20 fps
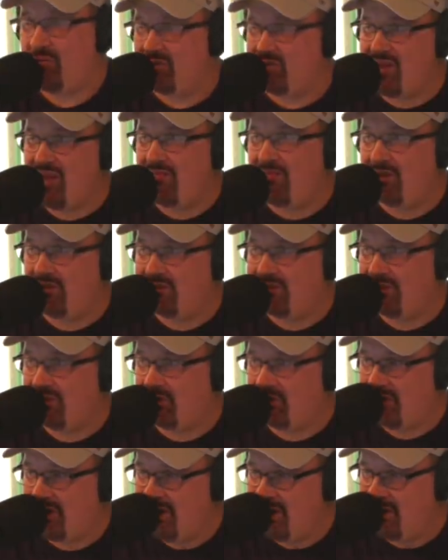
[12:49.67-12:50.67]
much evidence that
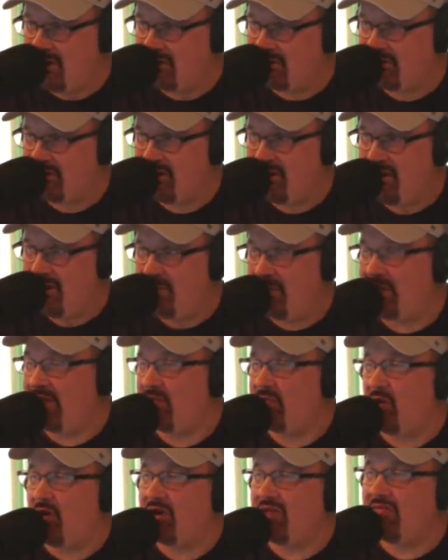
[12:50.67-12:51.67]
there is. But
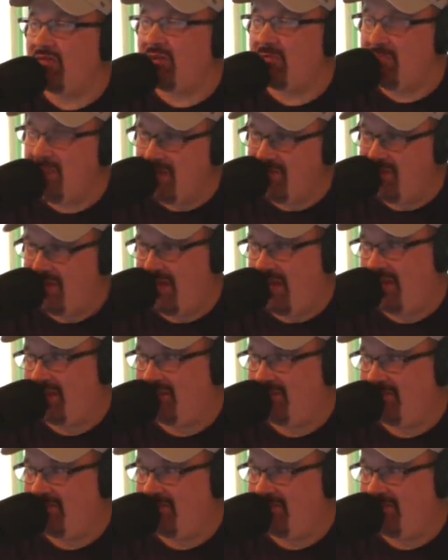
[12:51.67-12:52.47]
he won't even admit that. You're